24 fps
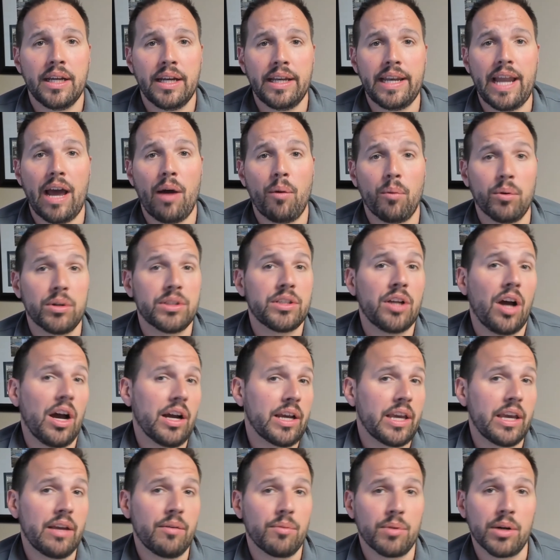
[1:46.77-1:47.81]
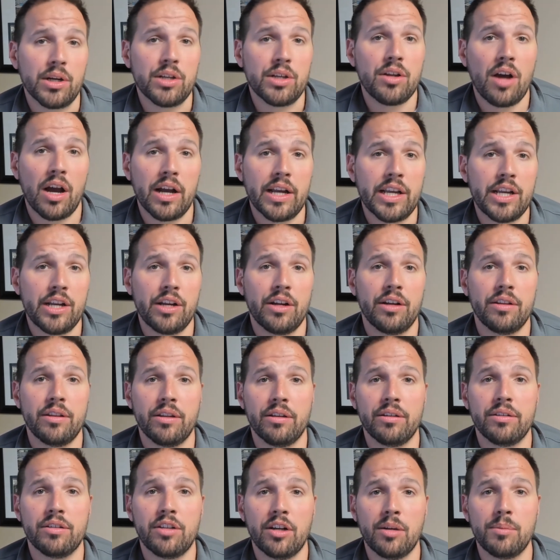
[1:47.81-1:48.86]
Now we're going to talk here in
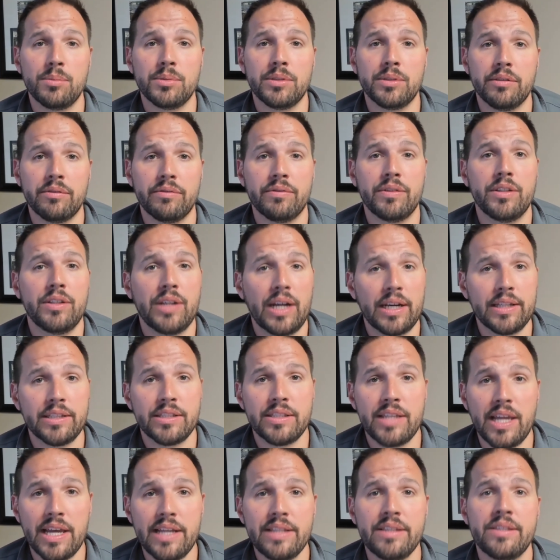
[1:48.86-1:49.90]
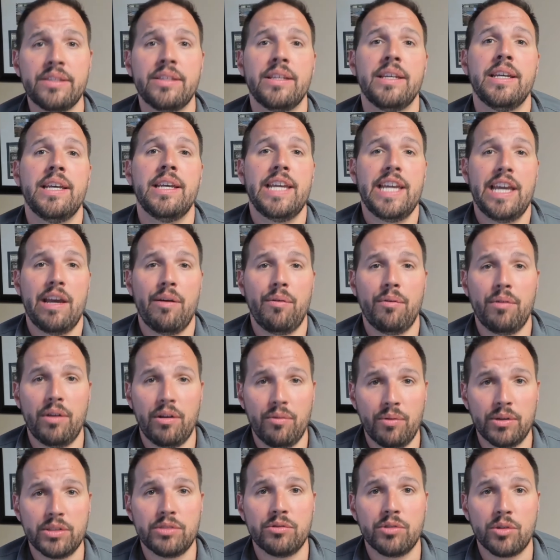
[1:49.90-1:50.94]
the terms of the United States and
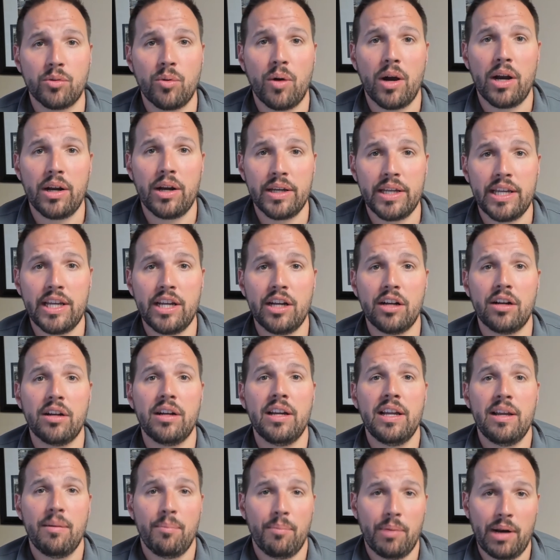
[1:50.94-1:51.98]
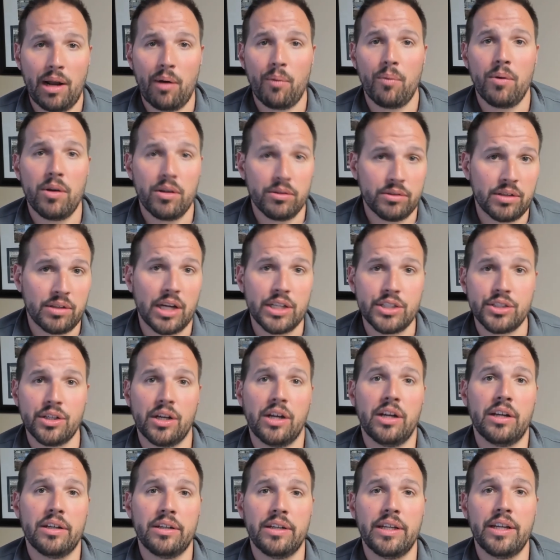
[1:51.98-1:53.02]
what's required here, but I will touch
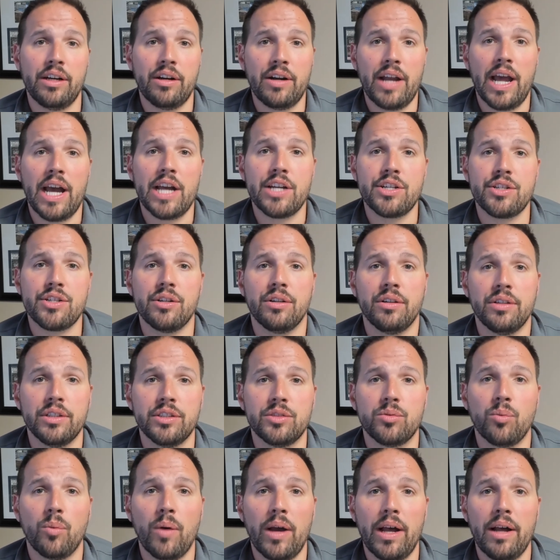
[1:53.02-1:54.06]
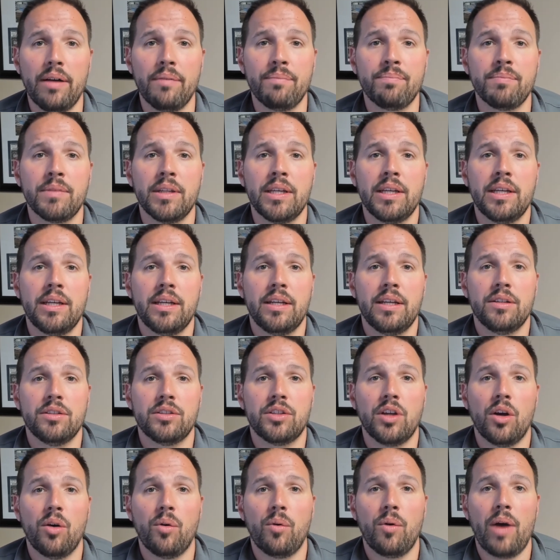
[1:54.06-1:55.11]
on international as well.
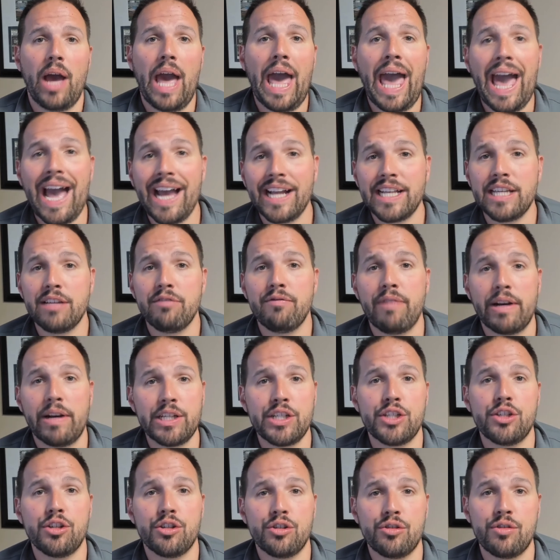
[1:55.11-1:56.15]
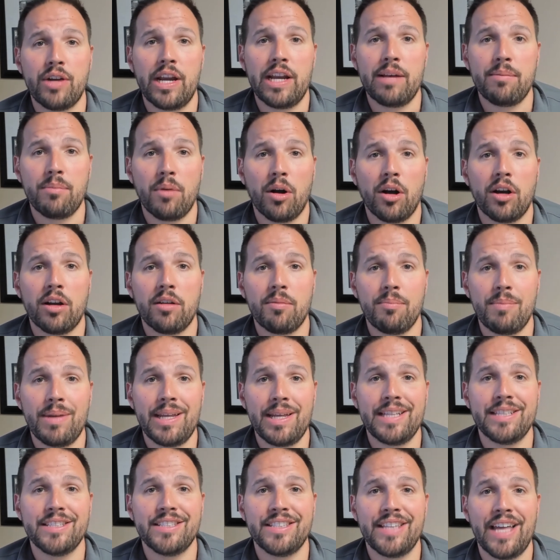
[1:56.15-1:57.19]
So active registered trademark
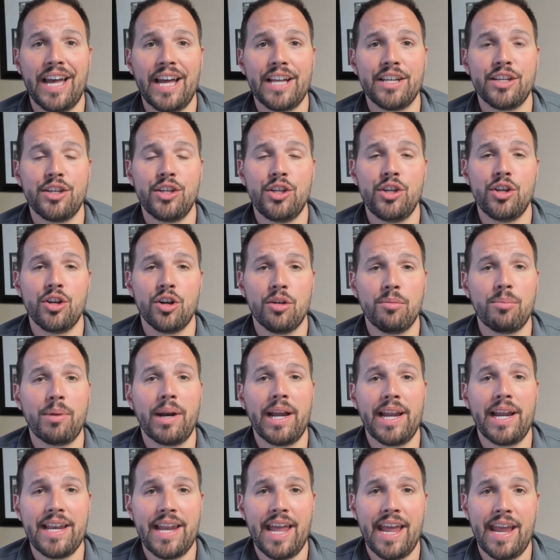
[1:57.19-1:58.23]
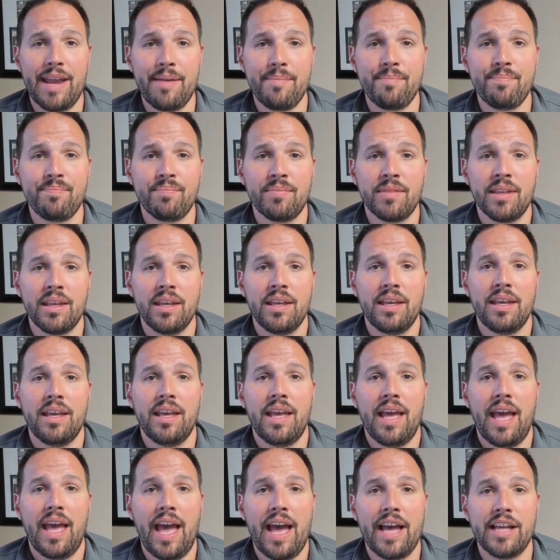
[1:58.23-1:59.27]
means that your brand name
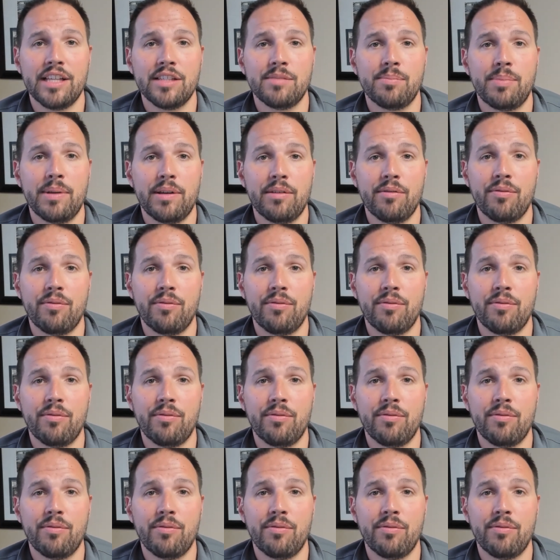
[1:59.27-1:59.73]
has been